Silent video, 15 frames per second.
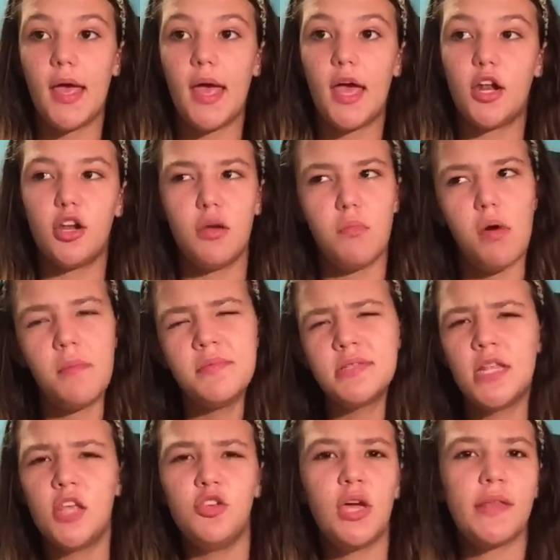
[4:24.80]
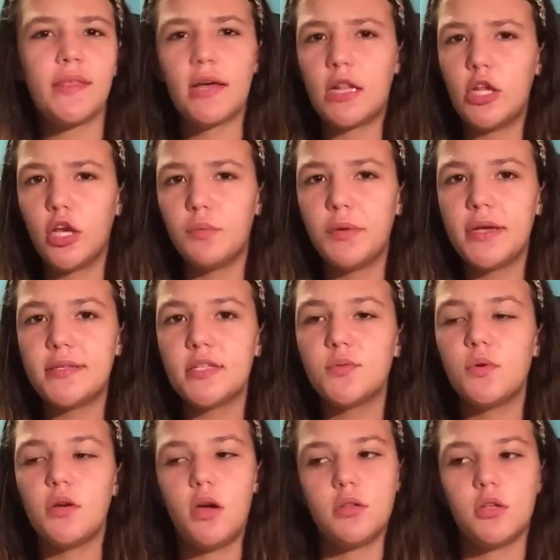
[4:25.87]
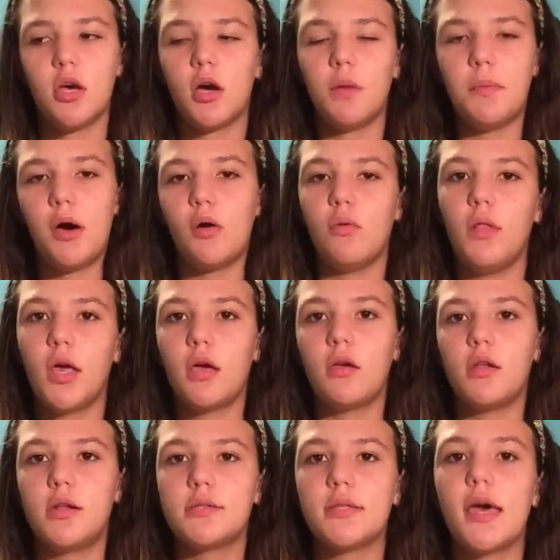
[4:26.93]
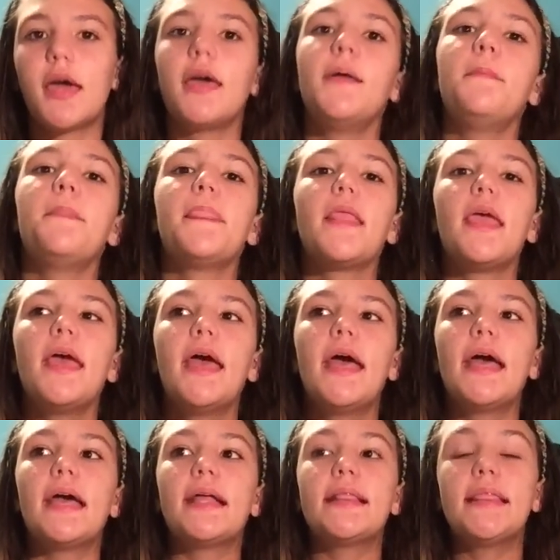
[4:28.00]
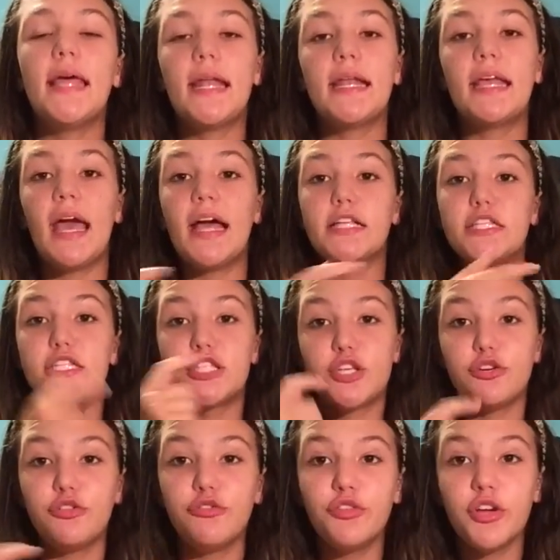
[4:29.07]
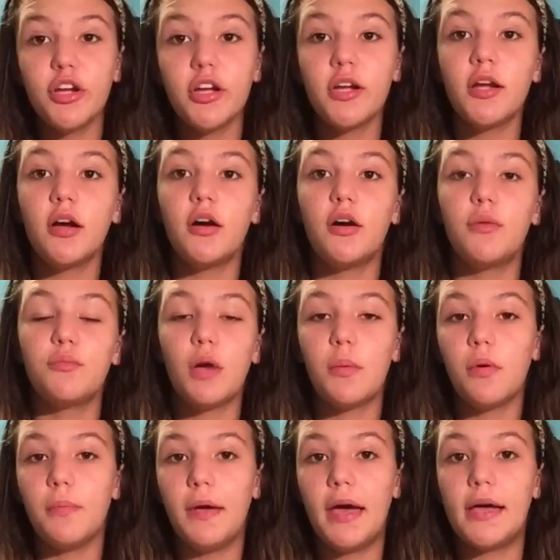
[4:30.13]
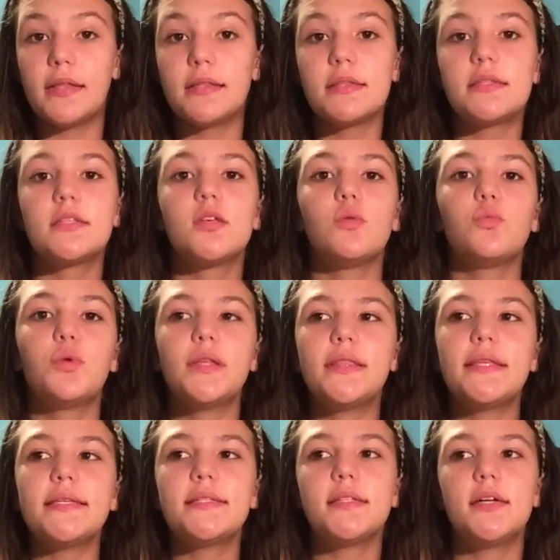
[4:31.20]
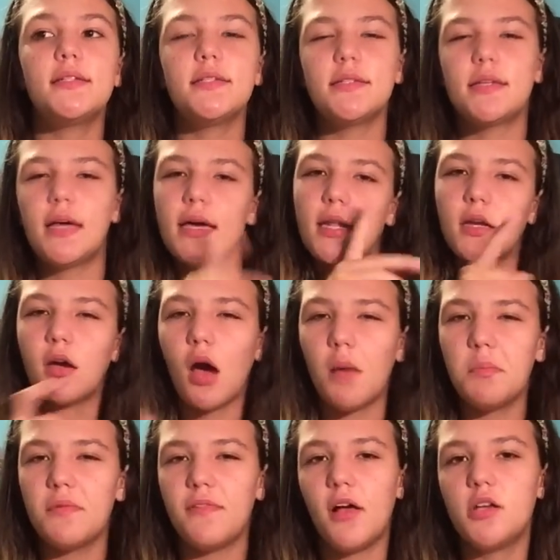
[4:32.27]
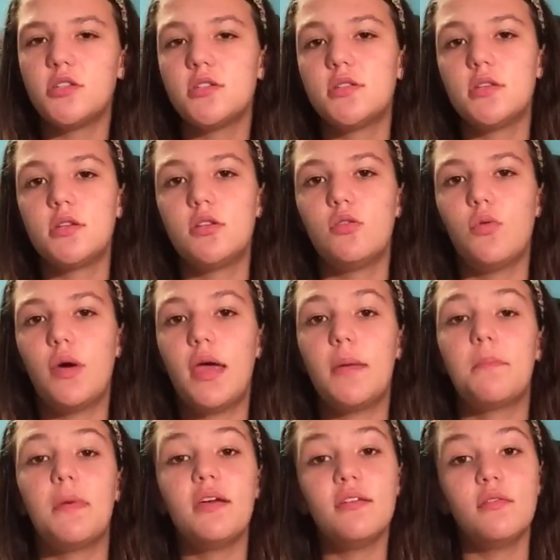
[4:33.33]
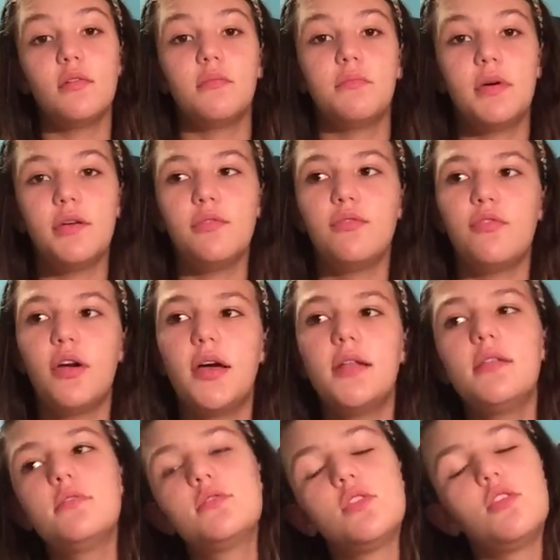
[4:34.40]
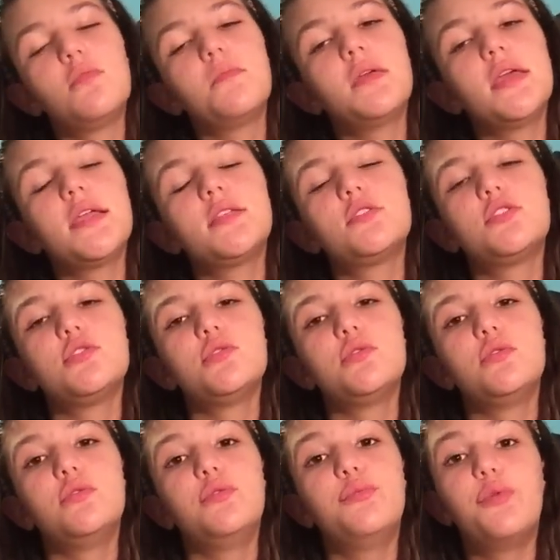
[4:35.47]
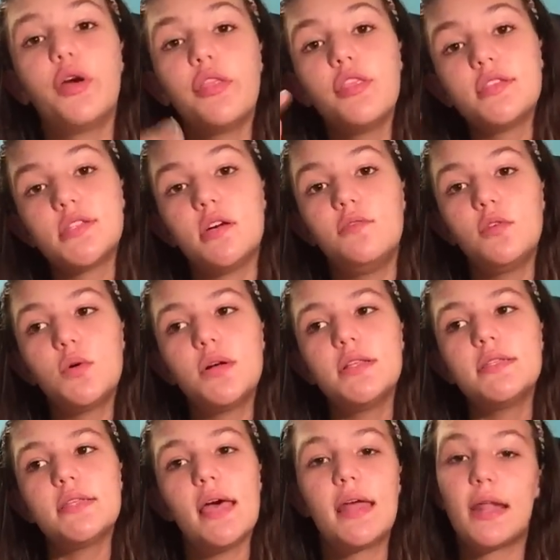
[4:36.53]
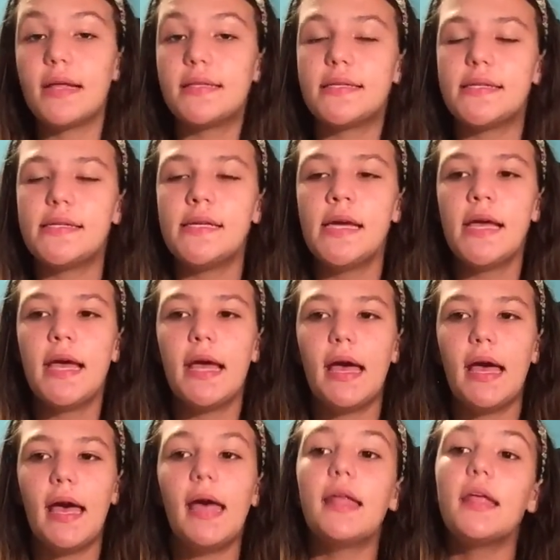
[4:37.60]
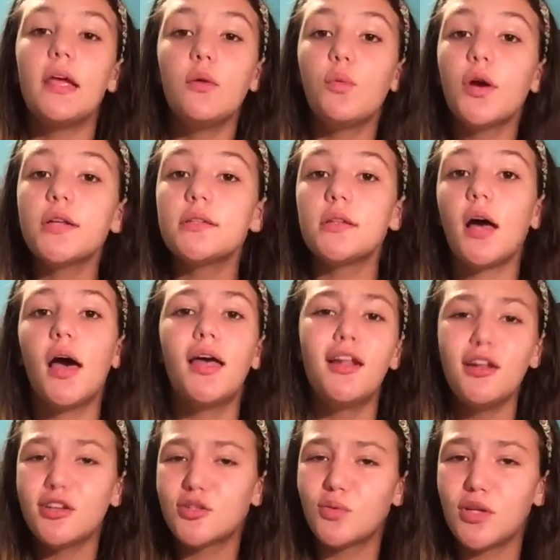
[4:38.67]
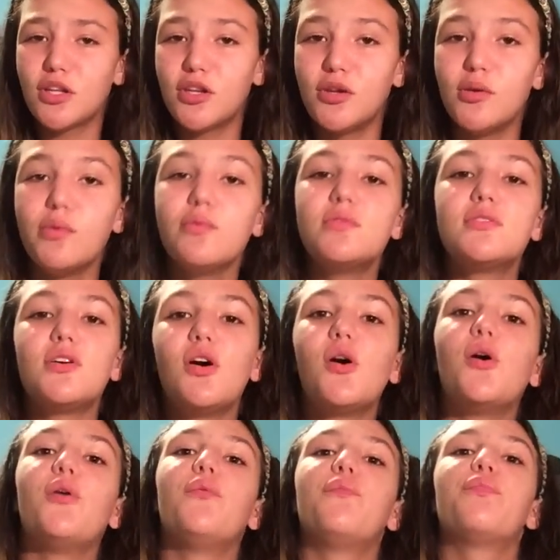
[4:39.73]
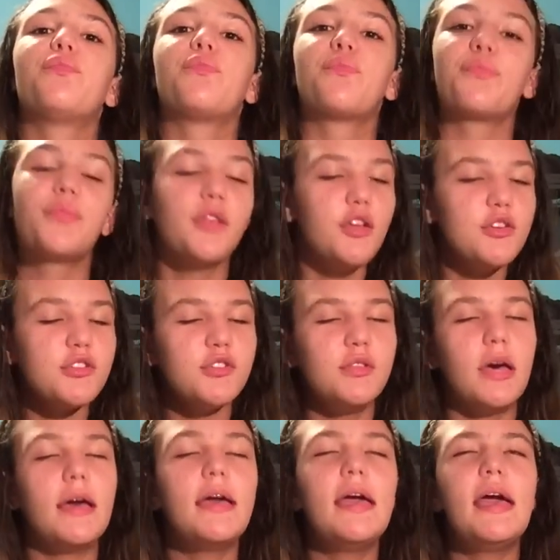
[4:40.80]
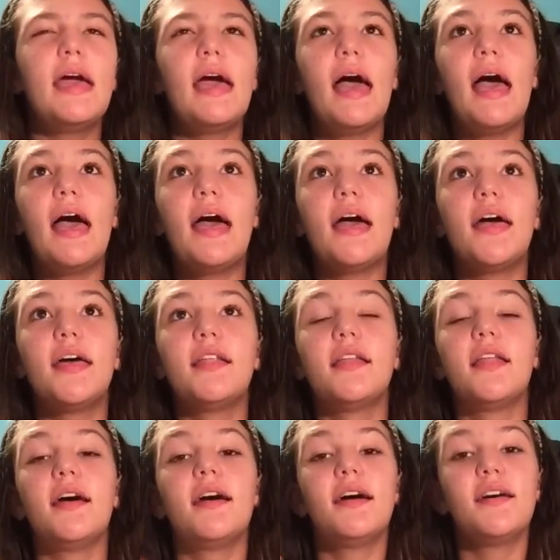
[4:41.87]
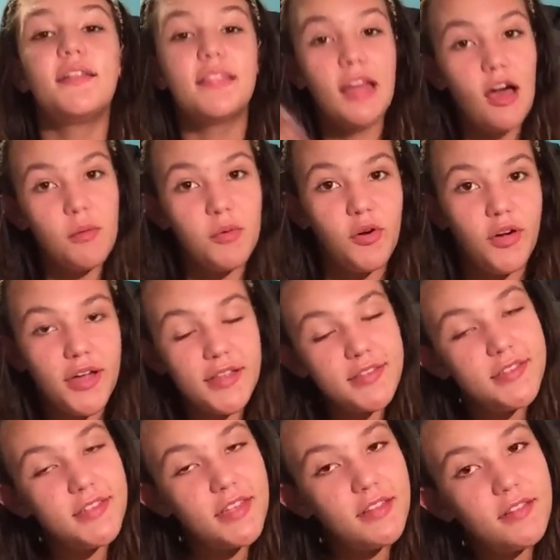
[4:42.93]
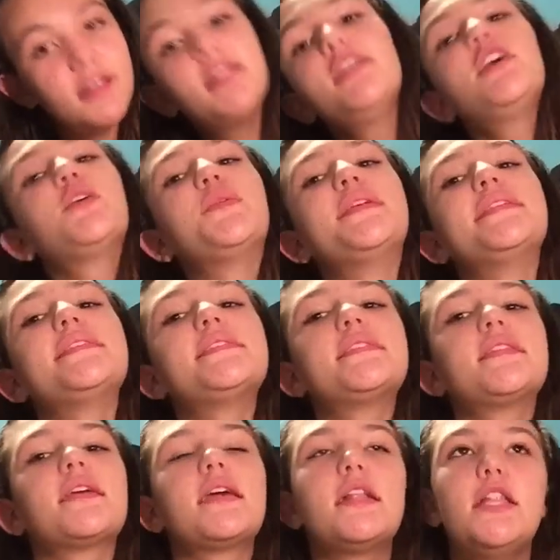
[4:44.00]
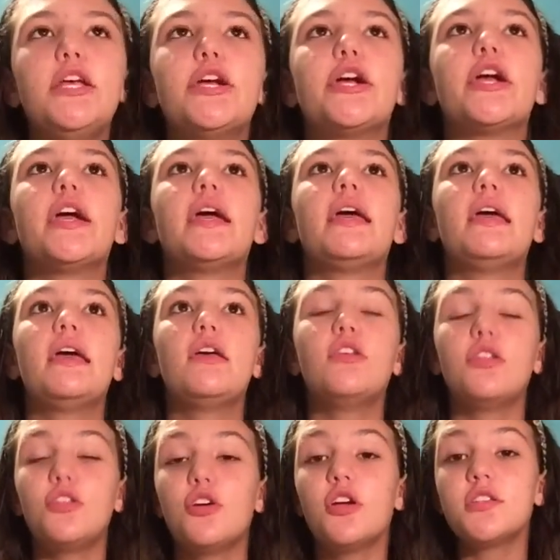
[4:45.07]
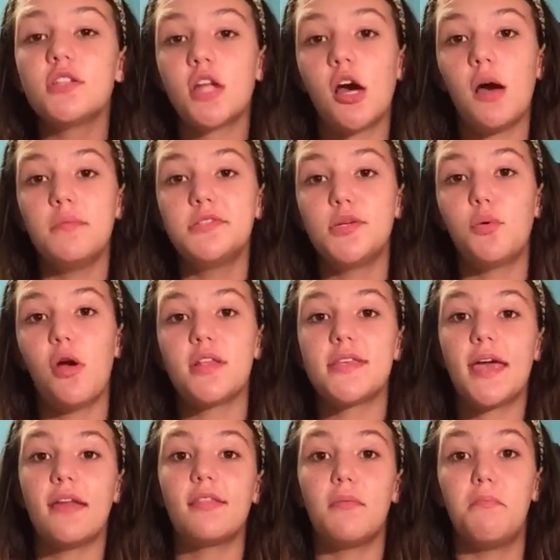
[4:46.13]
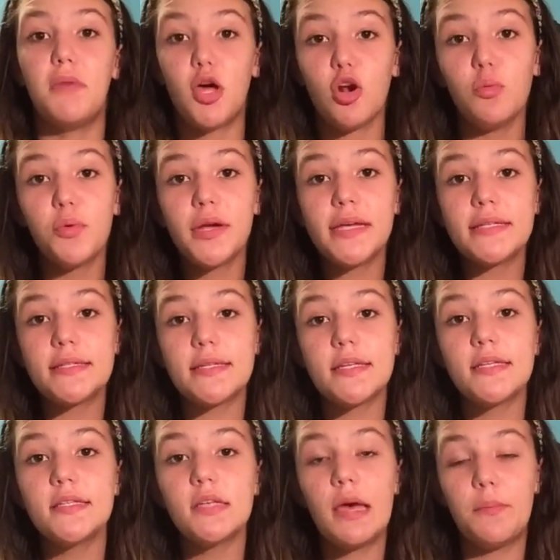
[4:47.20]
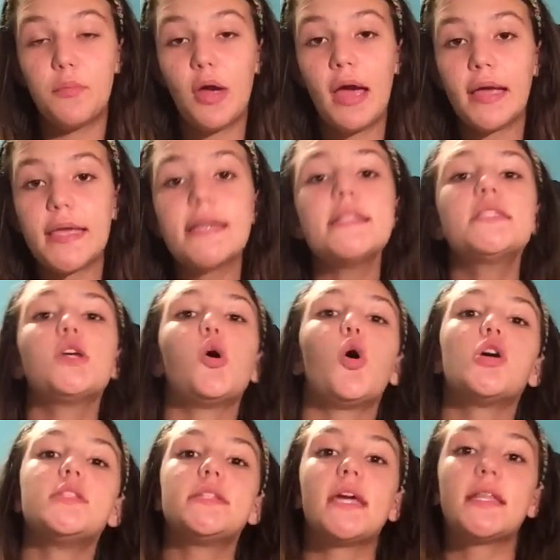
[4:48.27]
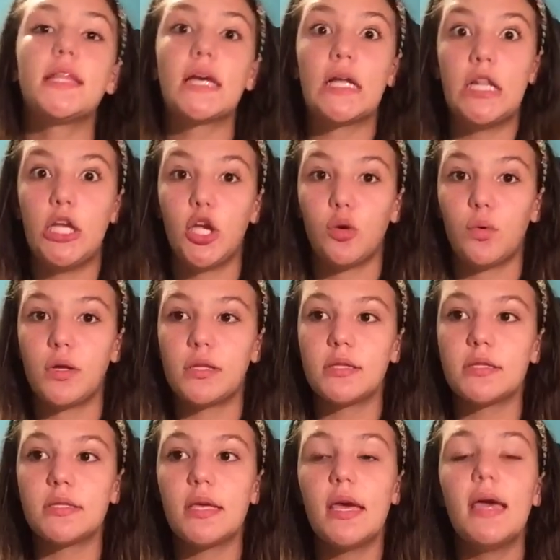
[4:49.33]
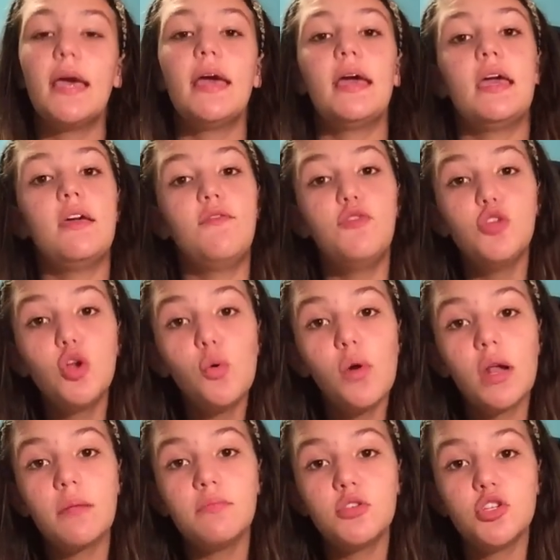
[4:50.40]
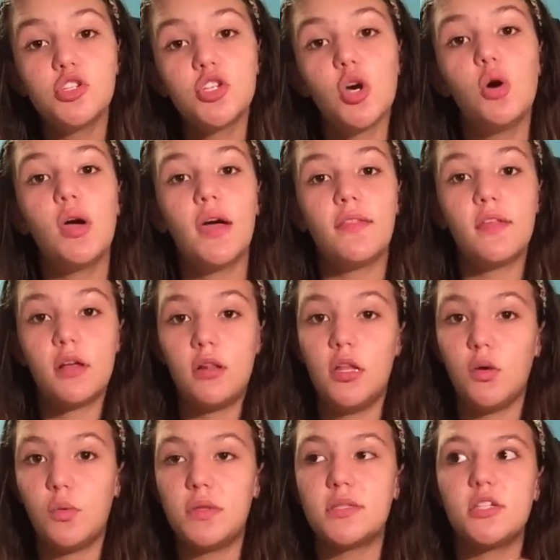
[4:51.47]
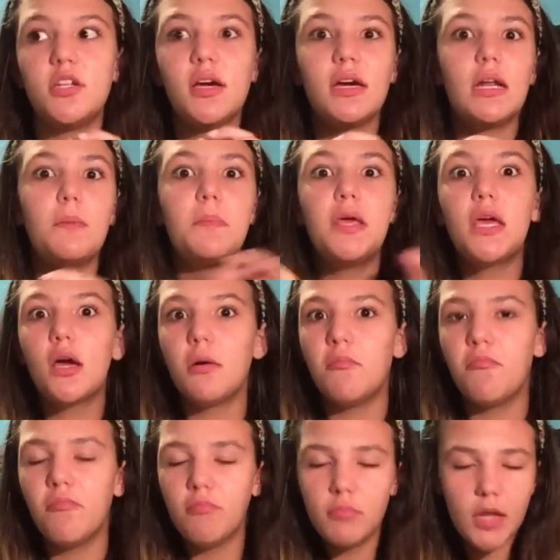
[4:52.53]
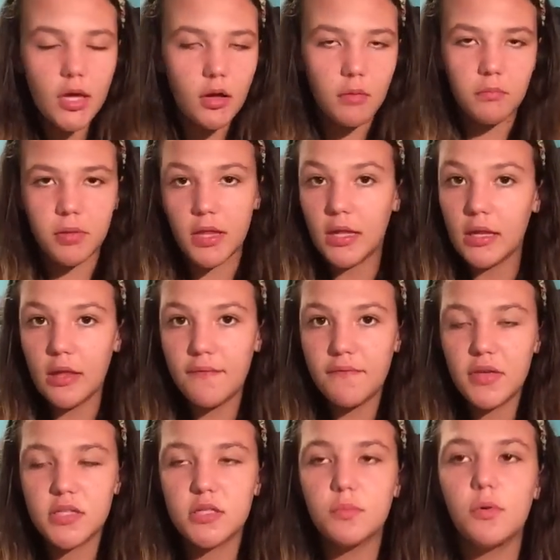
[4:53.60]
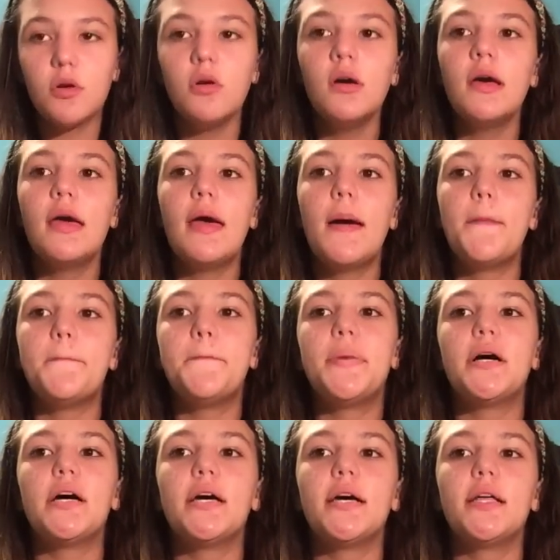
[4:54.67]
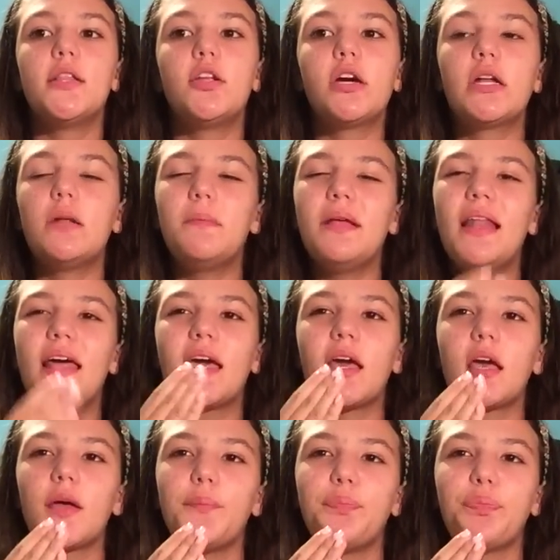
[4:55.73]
and your mom doesn't know you get the clear braces, which I'll talk about like in a second, then get silver rubber bands. What this does is it kind of camouflages it in a way. My friend told me to wear the silver ones, and I did, and it worked a lot. It looks really cute, so you should do that. And now I'm going to the clear ones. Clear. There's an option where to get the metal braces and brackets, or to get the clear ones. If you don't want them to show, get the clear ones. They're not gonna be completely invisible, but they're gonna be like,